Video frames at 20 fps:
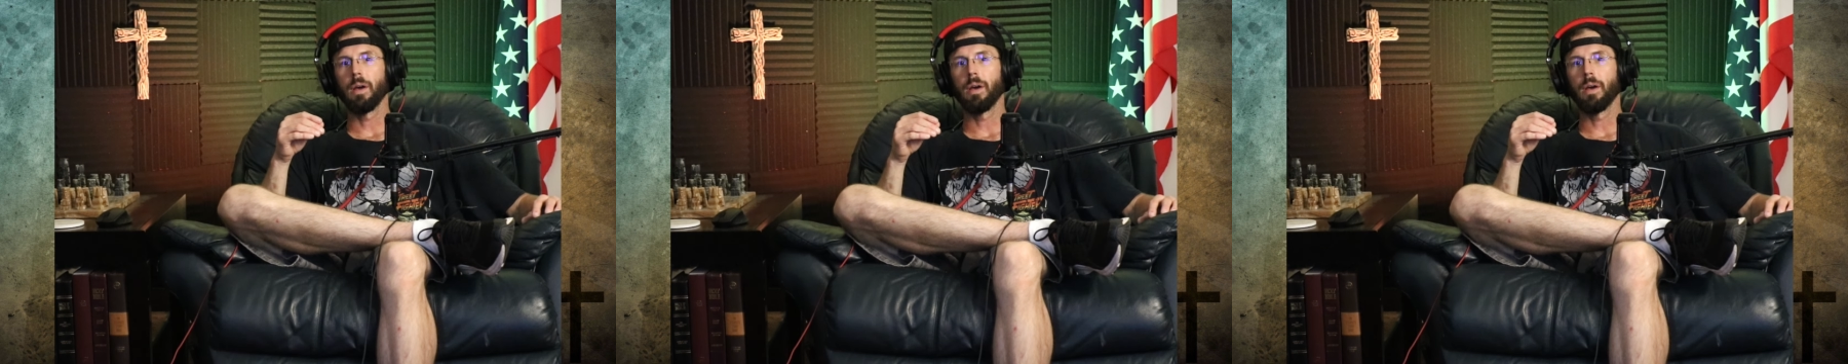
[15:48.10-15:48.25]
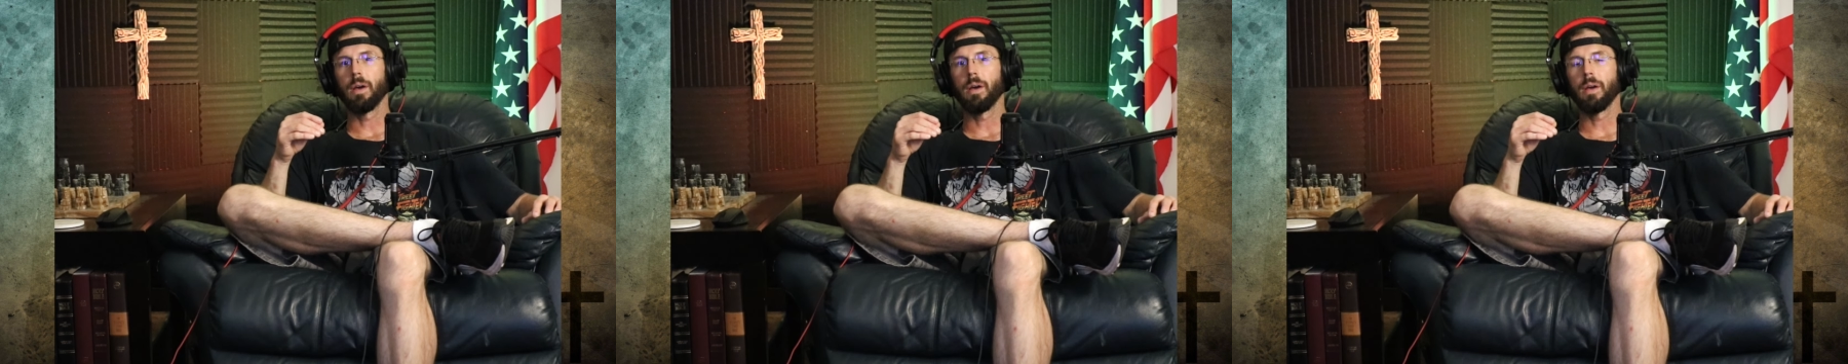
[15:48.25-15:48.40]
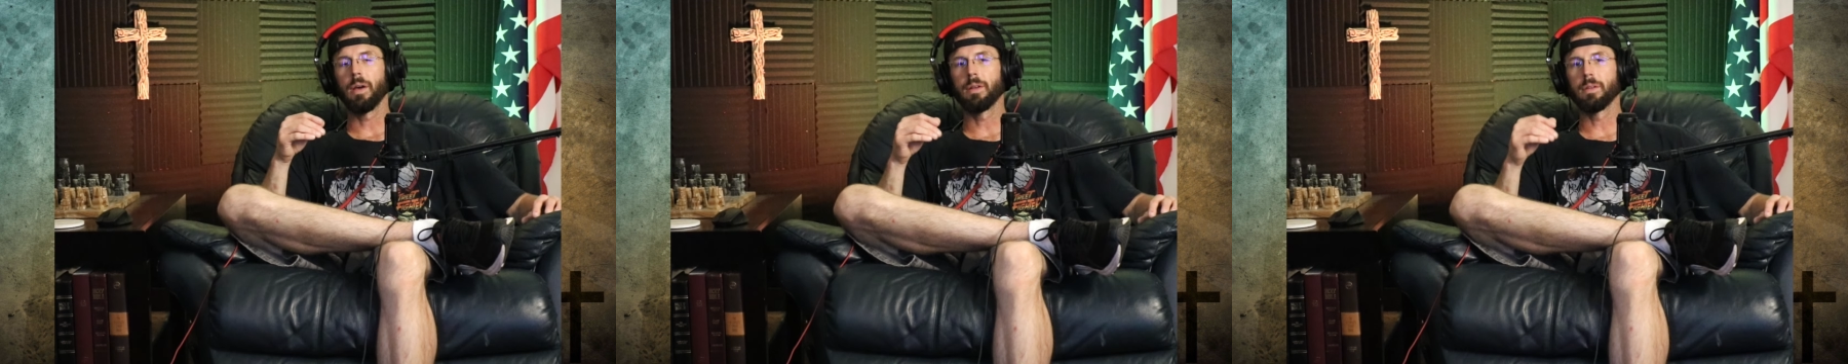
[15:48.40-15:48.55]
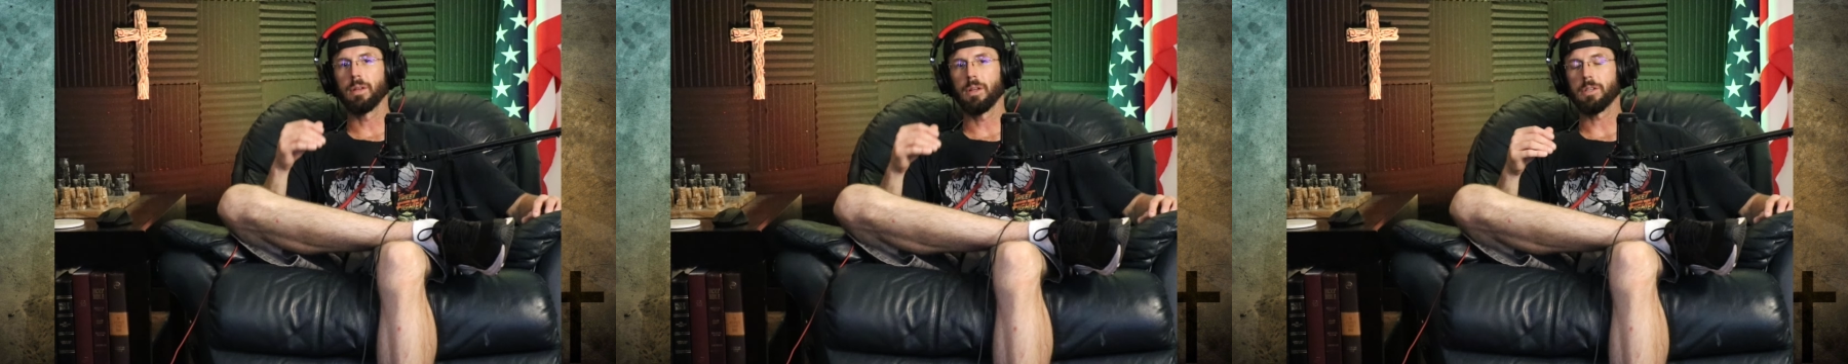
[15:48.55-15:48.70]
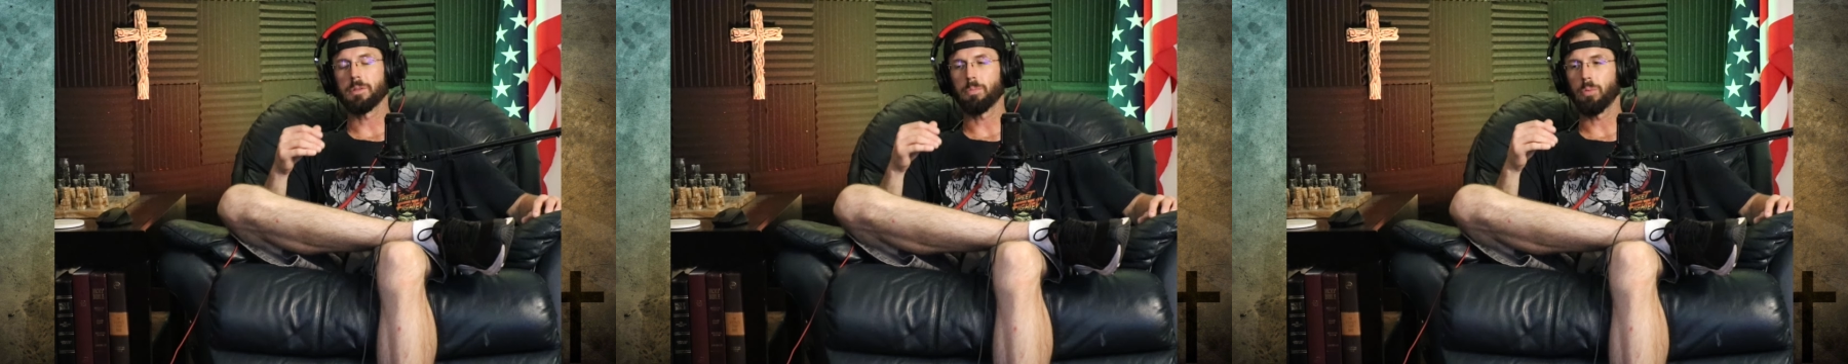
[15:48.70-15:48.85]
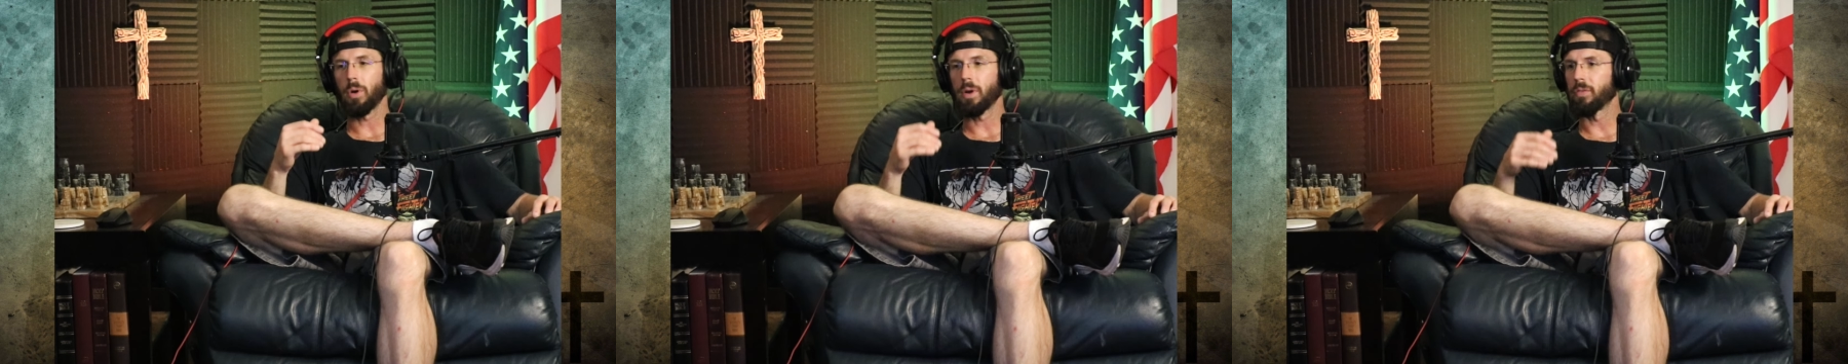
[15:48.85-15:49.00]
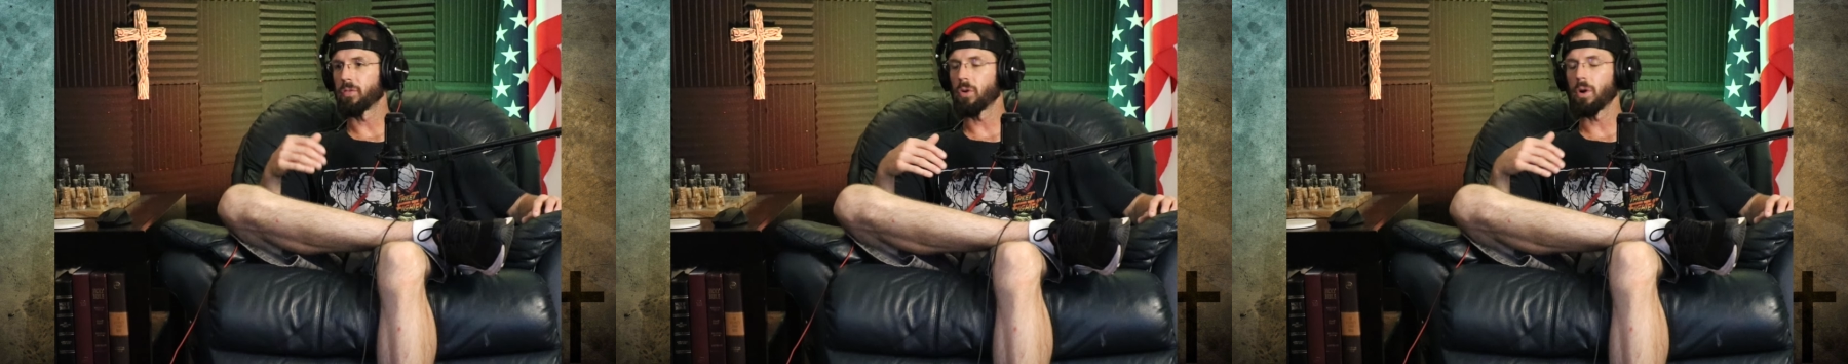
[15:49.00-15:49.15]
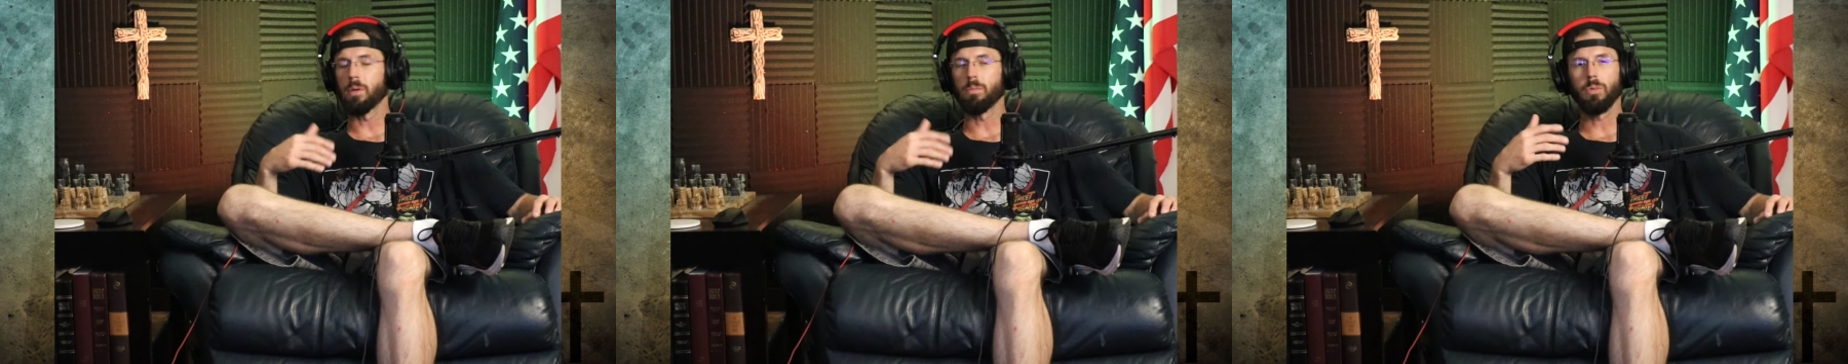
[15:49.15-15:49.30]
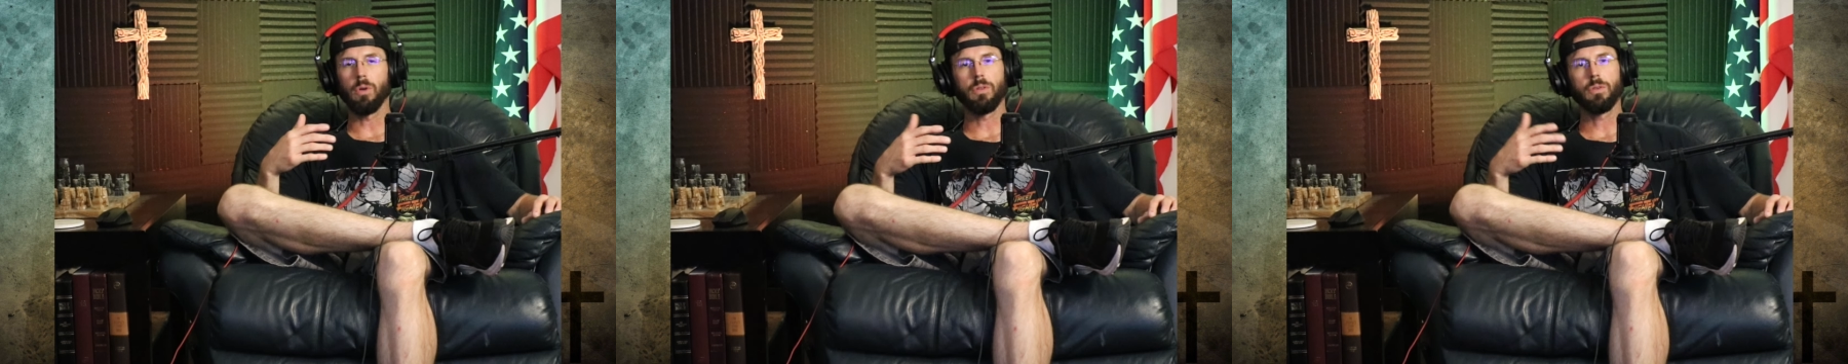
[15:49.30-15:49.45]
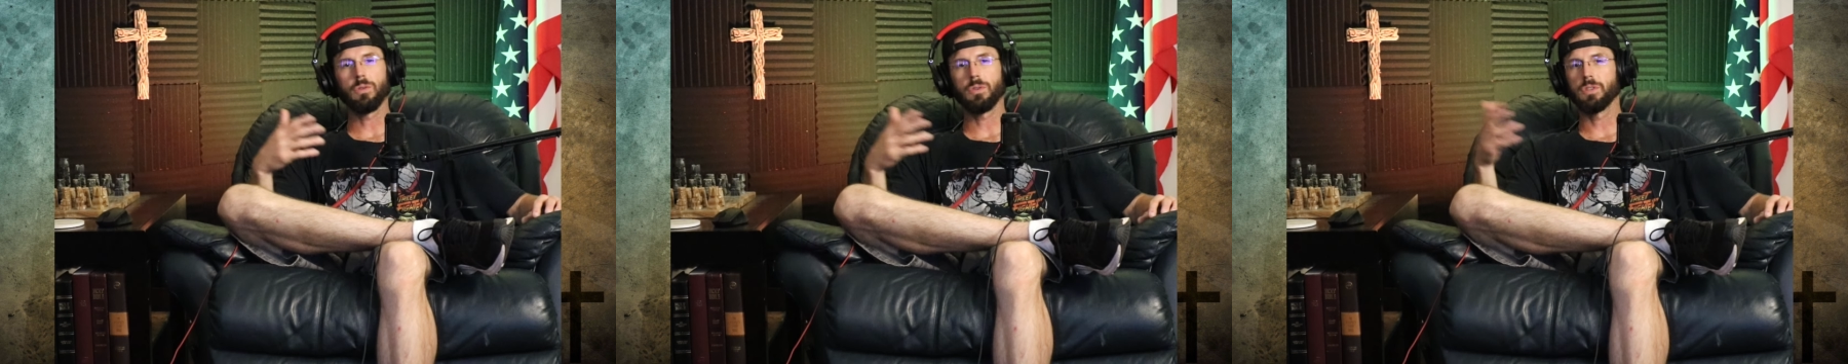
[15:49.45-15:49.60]
And let's pray for our
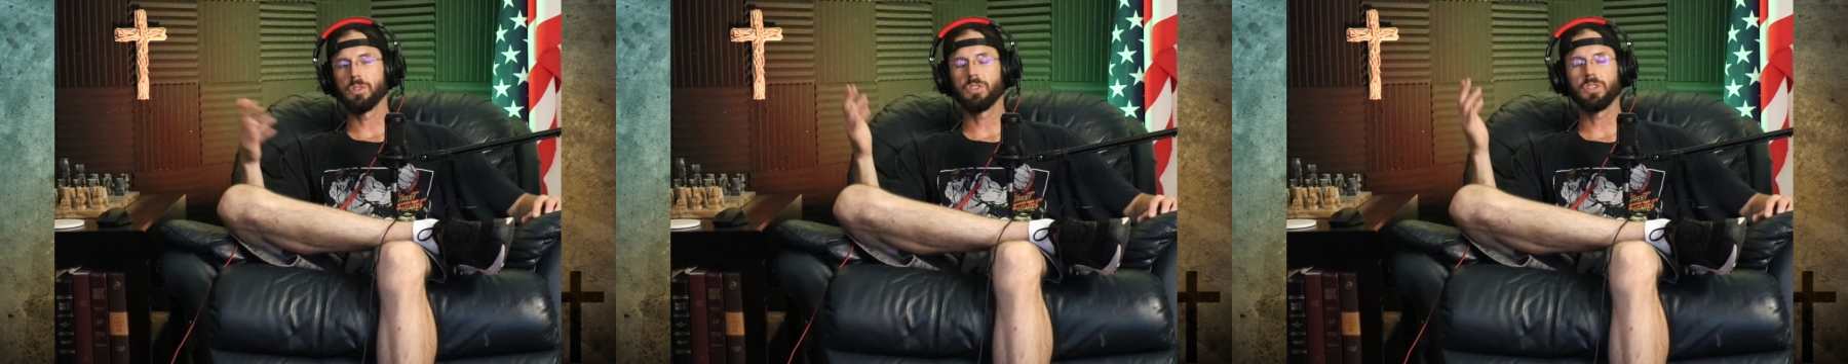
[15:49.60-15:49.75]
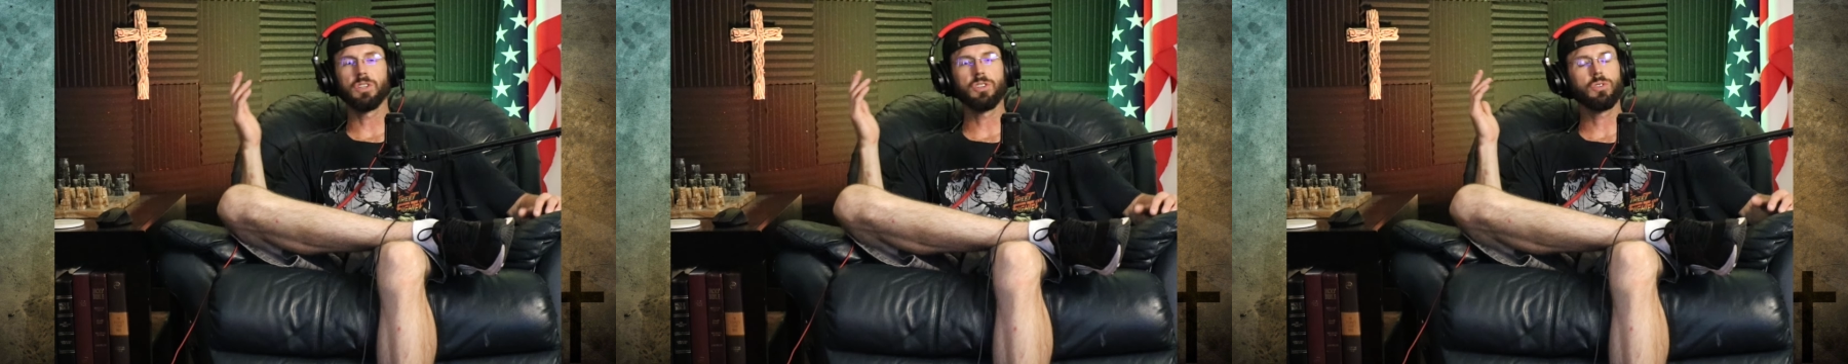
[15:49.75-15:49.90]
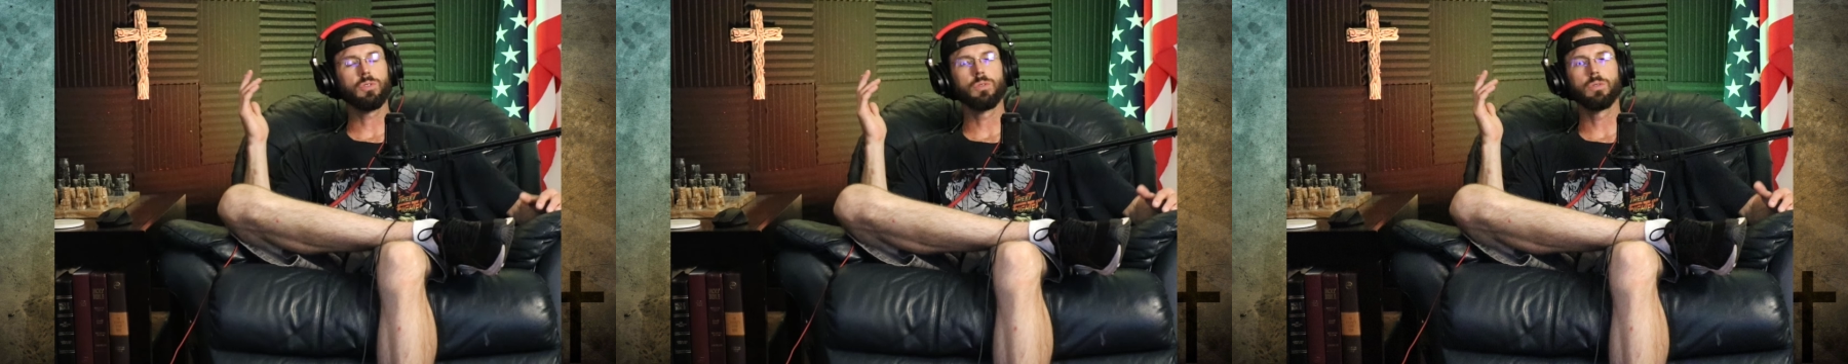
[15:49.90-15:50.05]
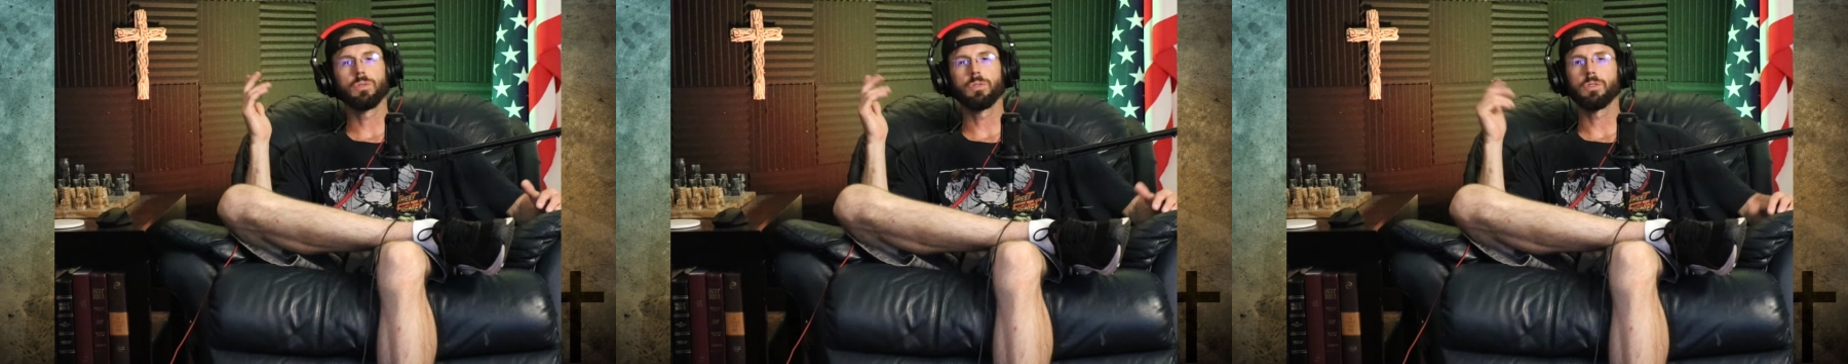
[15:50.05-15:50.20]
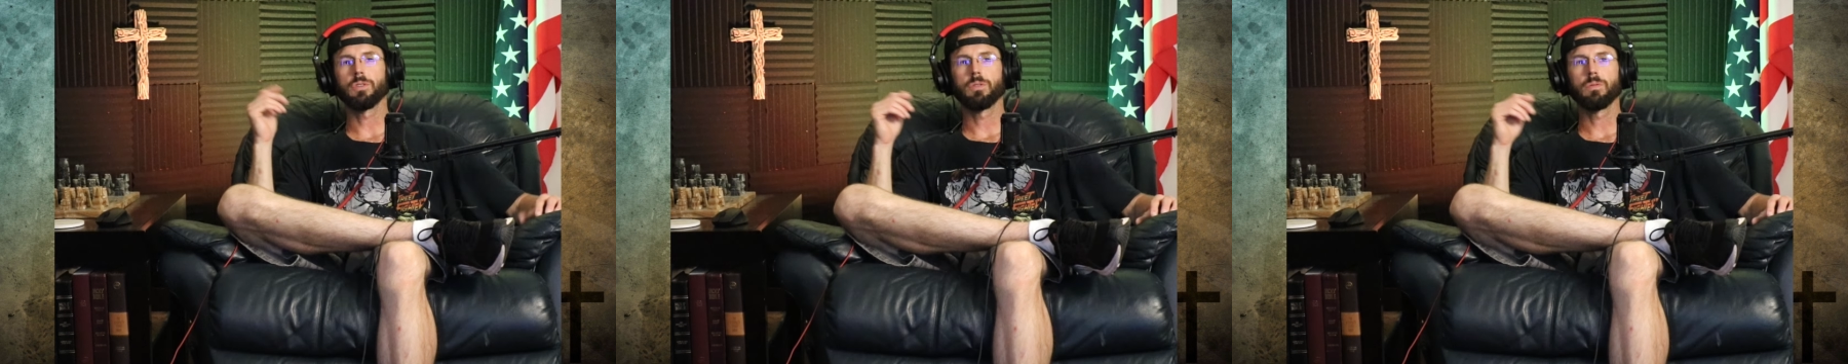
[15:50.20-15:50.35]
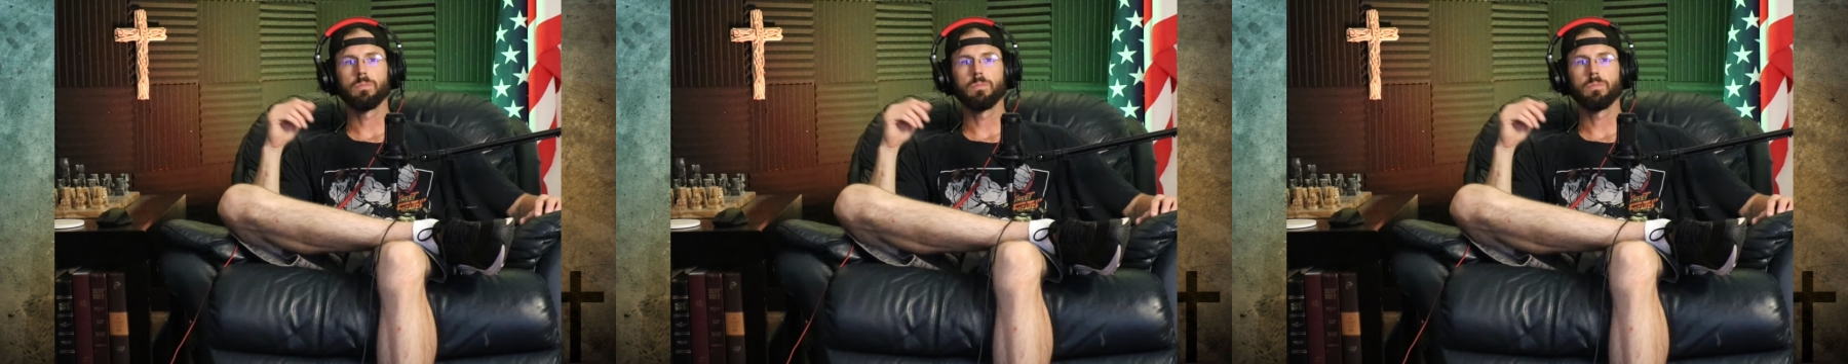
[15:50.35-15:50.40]
brothers and sisters.